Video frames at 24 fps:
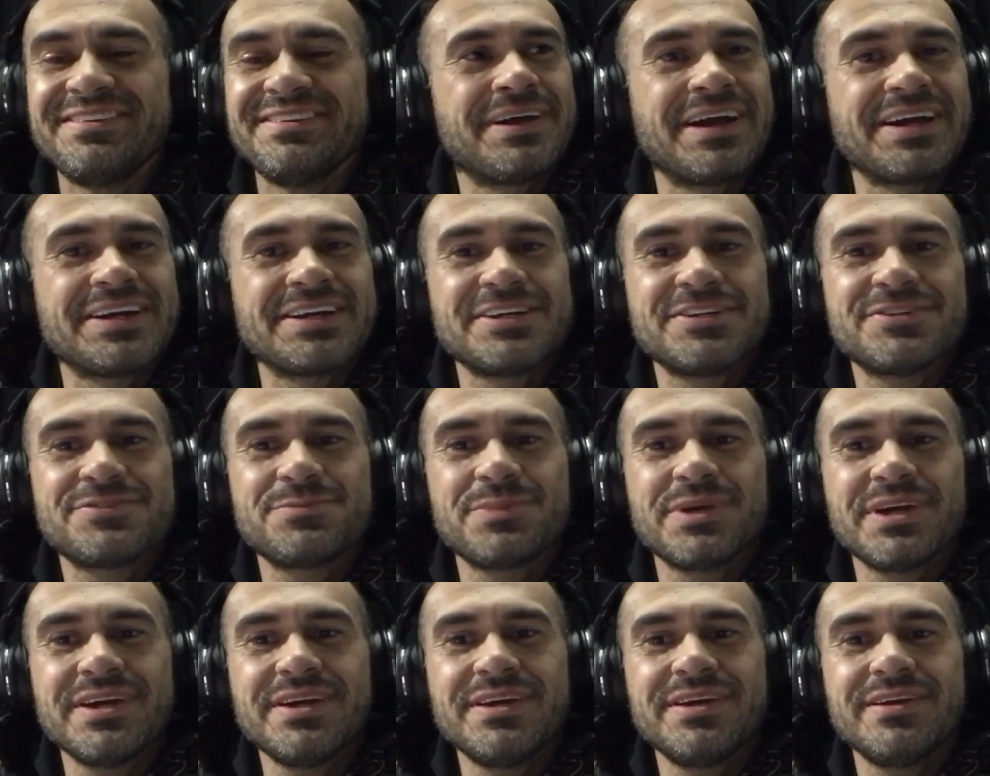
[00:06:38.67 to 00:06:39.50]
I guess
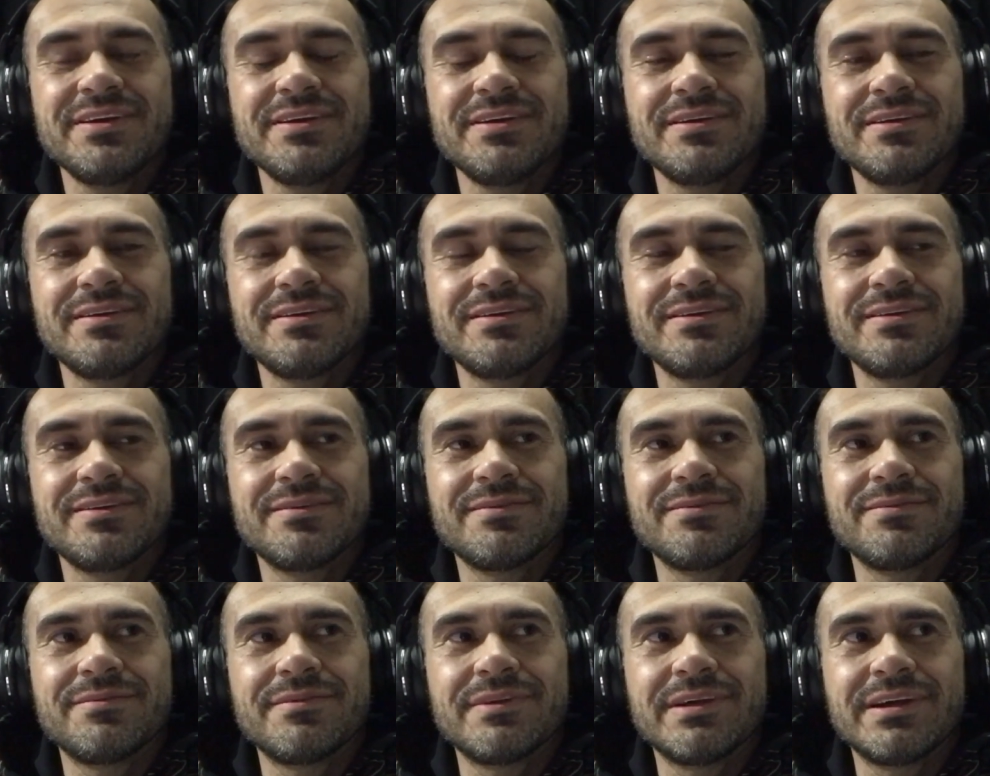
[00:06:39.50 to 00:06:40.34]
my
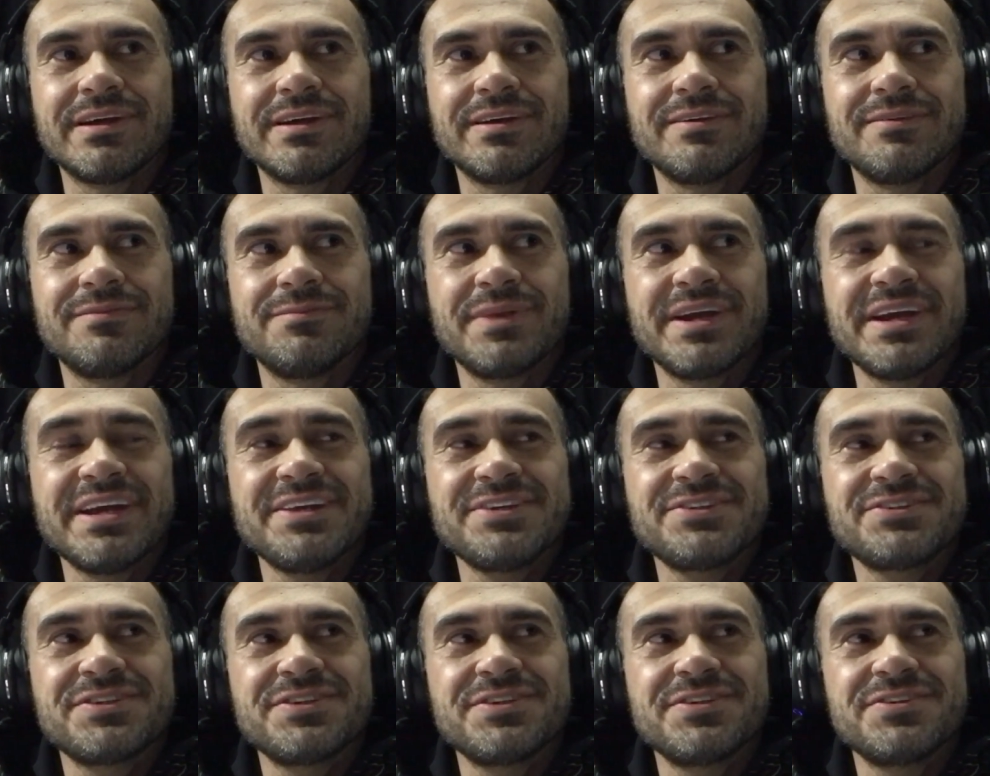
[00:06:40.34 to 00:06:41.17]

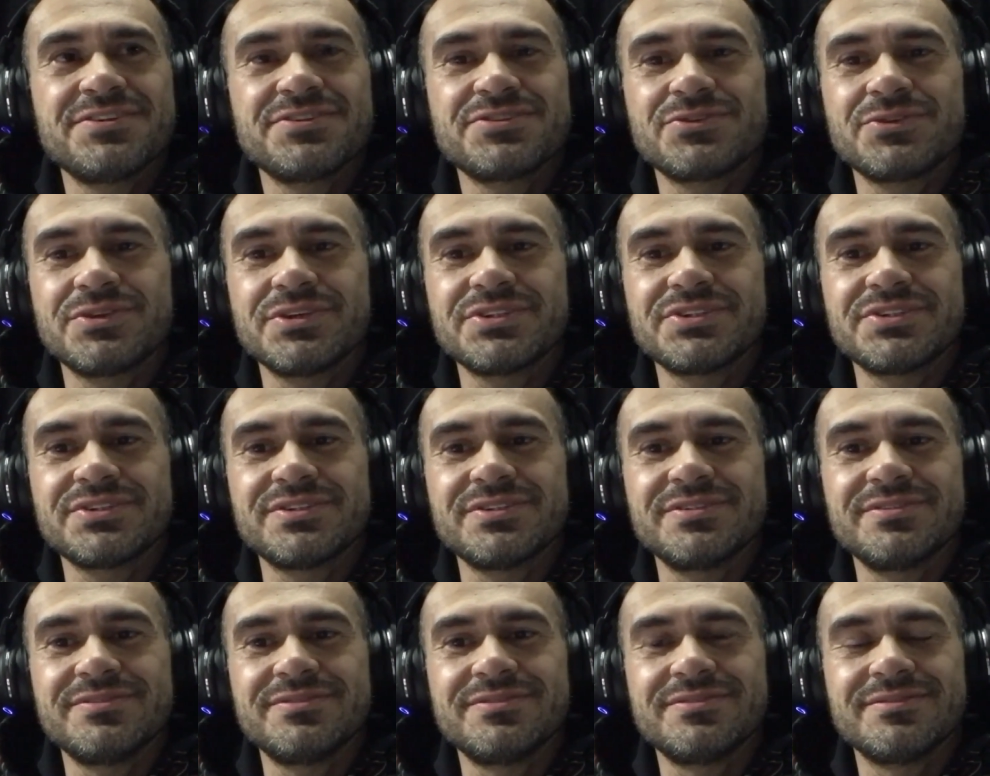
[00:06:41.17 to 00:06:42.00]
answer to this
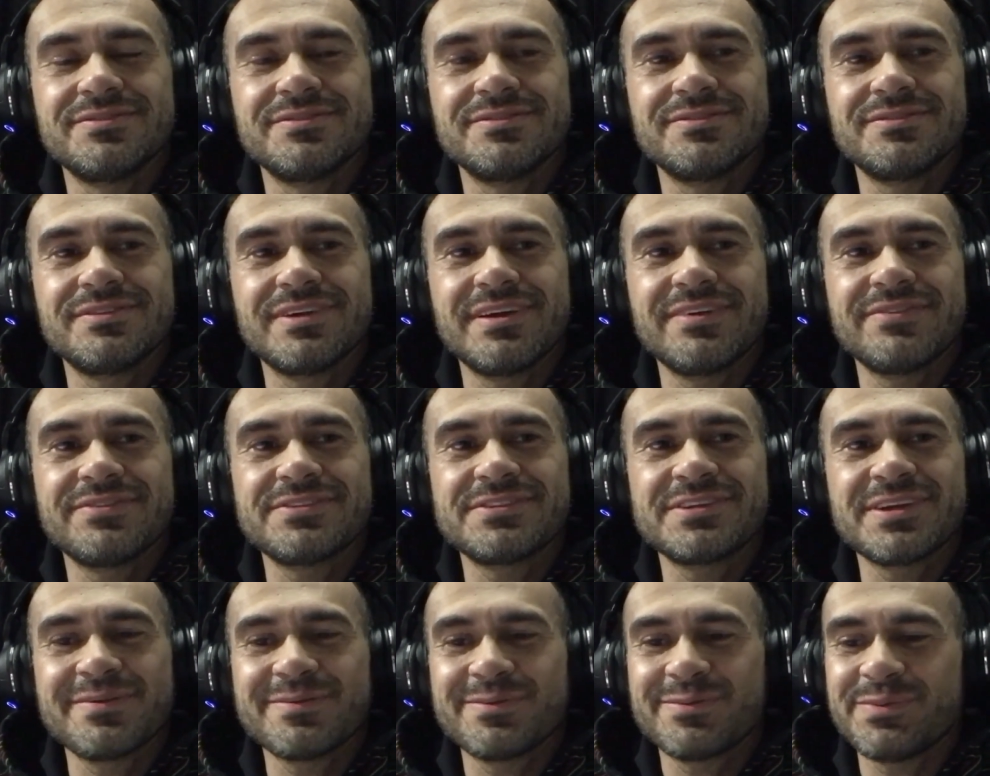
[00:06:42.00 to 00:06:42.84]
question off the
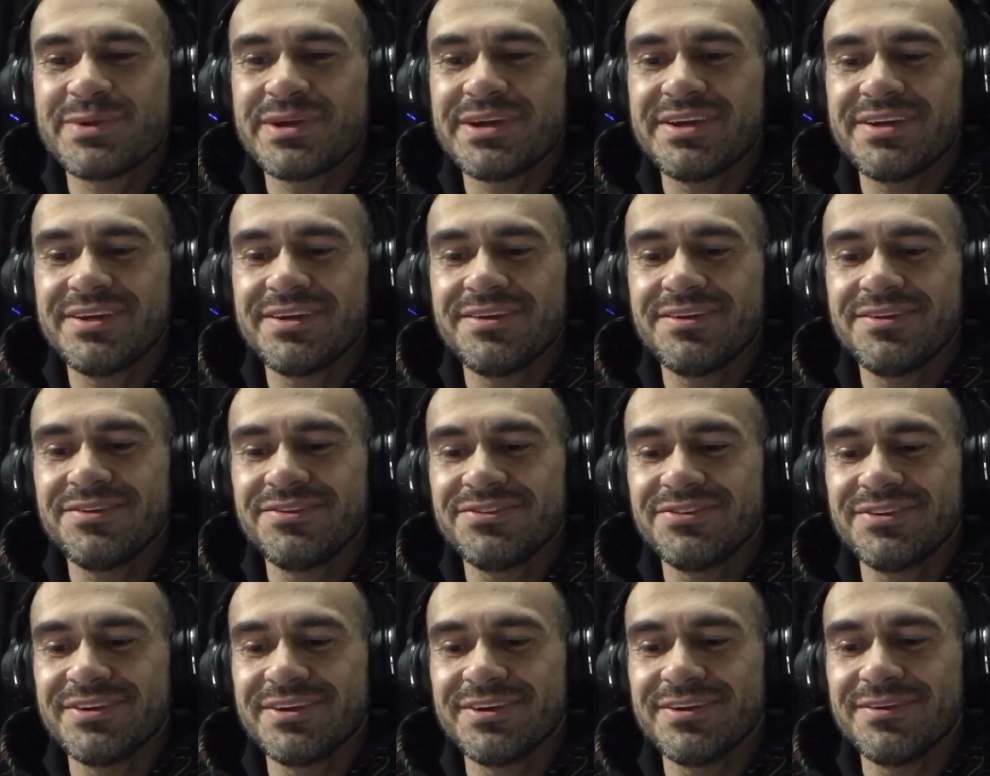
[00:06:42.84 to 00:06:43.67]
top of my head is